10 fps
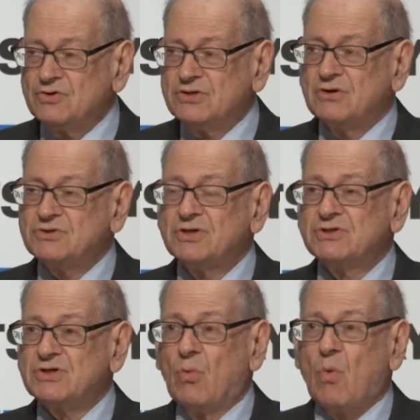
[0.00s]

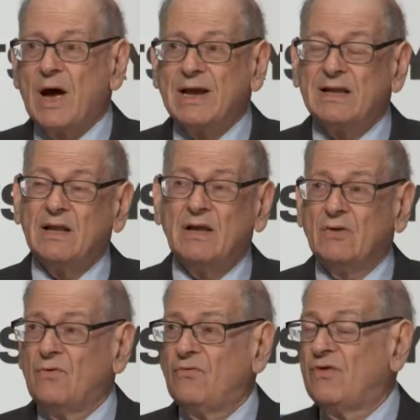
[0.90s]
notions are widely
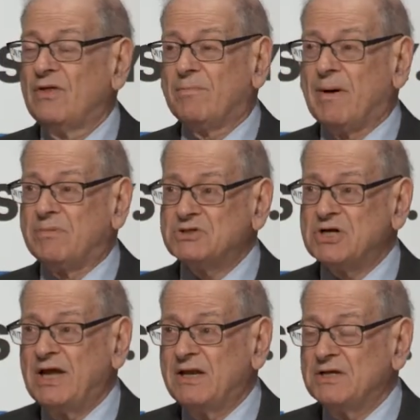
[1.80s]
used in the
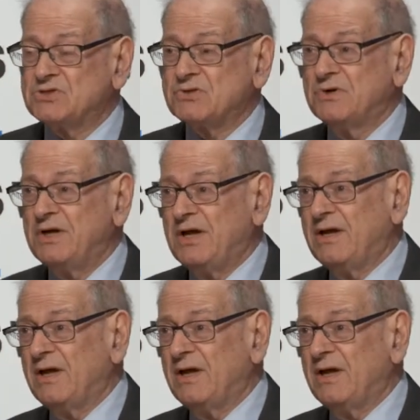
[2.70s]
publishing industry,